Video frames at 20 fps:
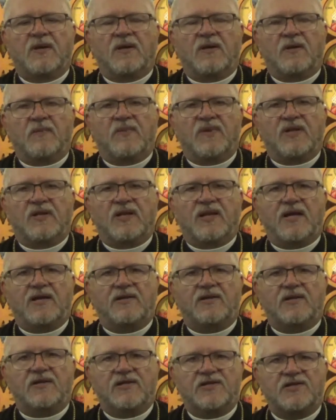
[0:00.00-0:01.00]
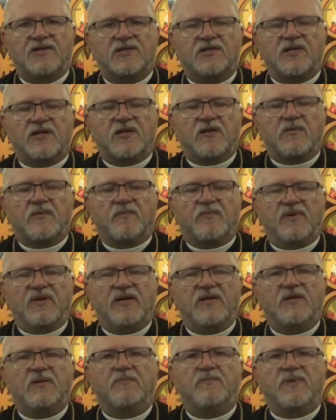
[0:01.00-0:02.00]
uh, be glad to listen to them.
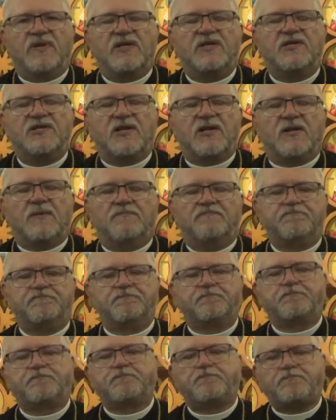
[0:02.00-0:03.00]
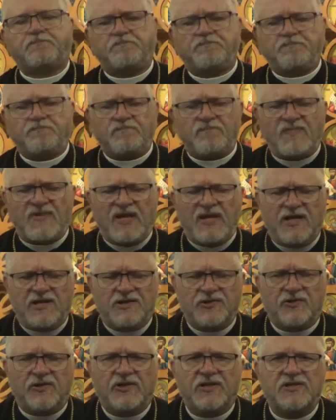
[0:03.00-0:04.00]
please come
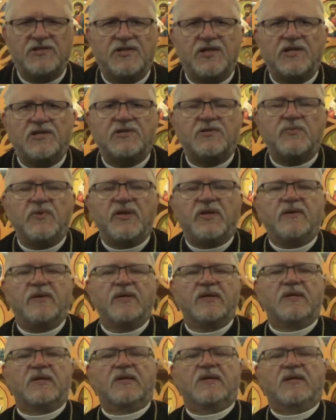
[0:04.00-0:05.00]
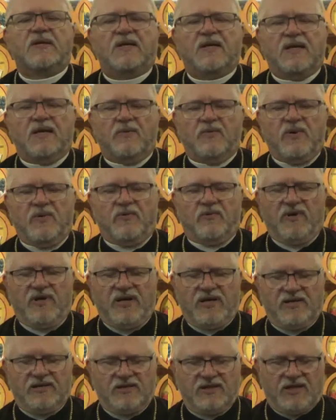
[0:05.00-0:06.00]
and join us next week. And we will
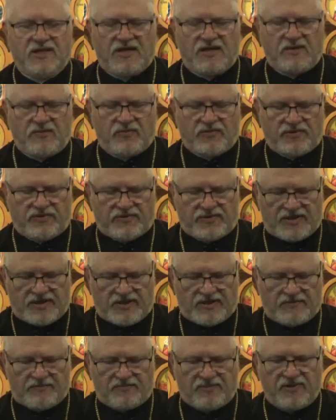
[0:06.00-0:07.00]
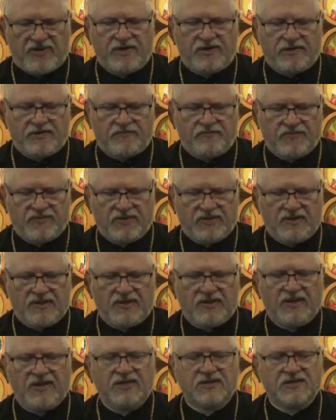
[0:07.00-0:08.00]
end today with a prayer,
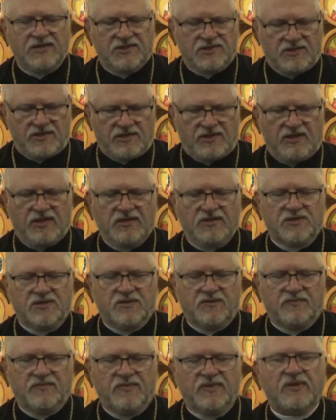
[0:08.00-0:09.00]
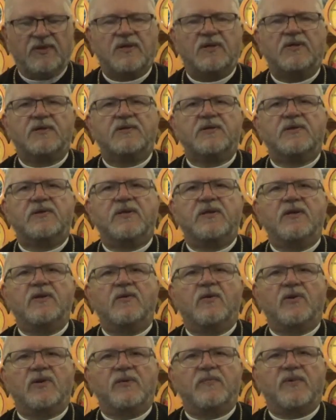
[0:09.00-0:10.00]
as is our custom, to
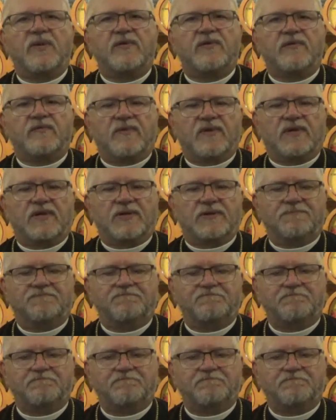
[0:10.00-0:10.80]
the Holy Mother of God.